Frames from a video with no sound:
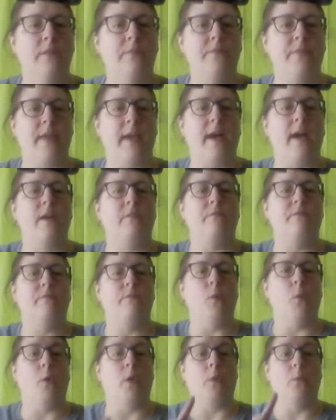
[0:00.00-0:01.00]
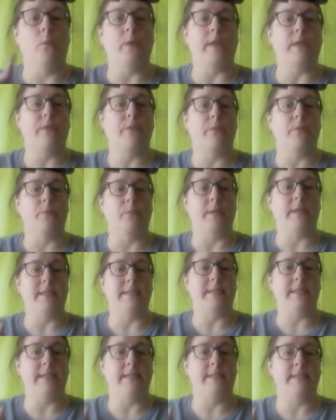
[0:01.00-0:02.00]
of that for week 3
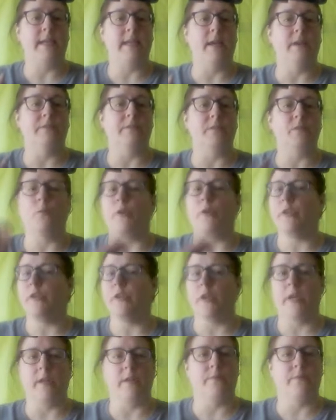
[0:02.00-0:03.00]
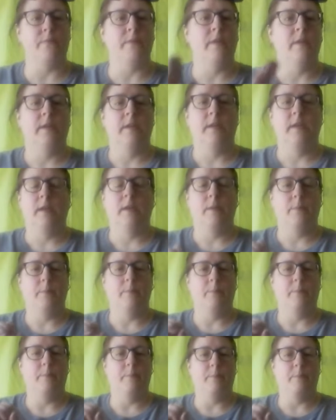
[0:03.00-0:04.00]
details, where you're going to
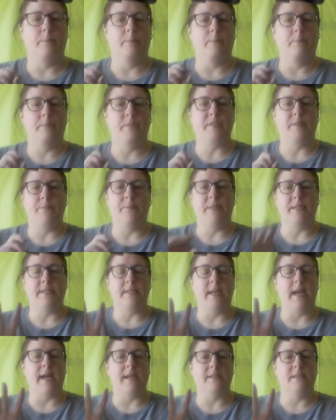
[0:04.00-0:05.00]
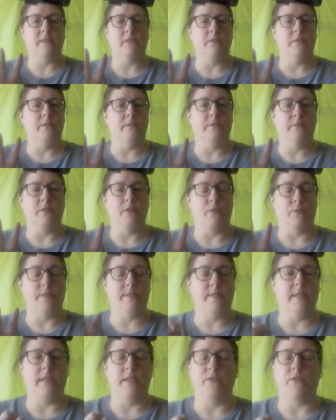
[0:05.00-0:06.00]
bedazzle your
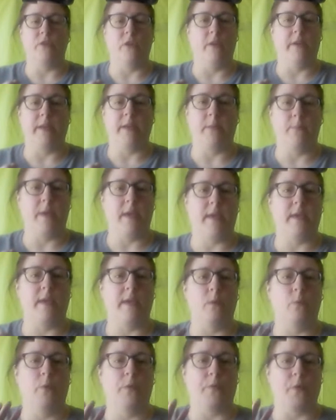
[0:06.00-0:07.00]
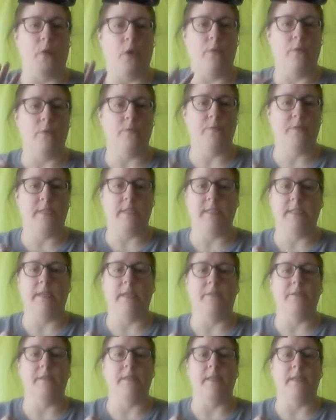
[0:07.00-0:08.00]
city drawing and make it with all those
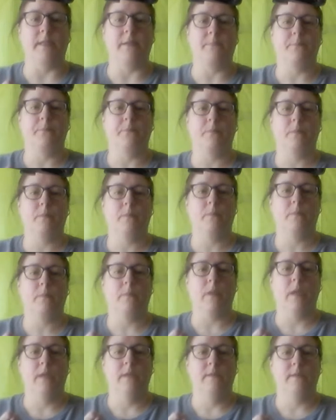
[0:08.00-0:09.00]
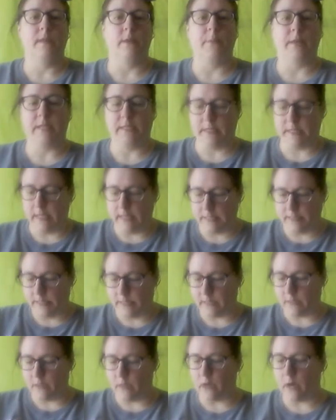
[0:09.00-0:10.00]
details in it. Does that make
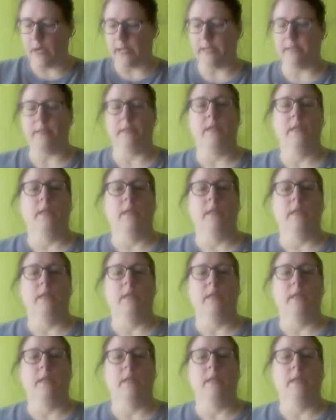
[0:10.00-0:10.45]
sense? All right.